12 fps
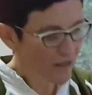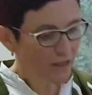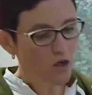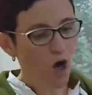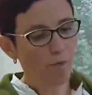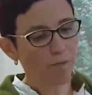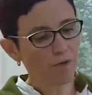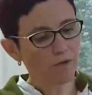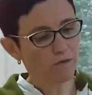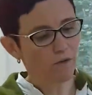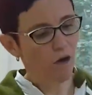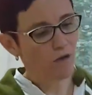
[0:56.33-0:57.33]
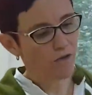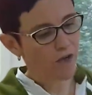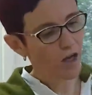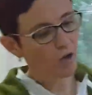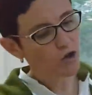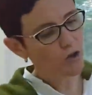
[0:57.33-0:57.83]
an example of the
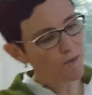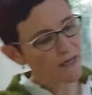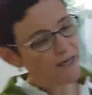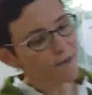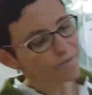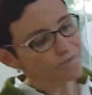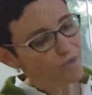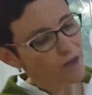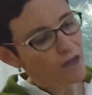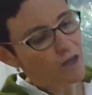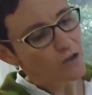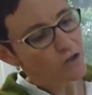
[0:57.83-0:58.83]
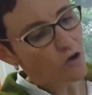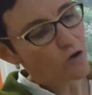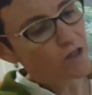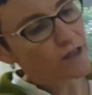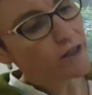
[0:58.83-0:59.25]
culture medium. So it's a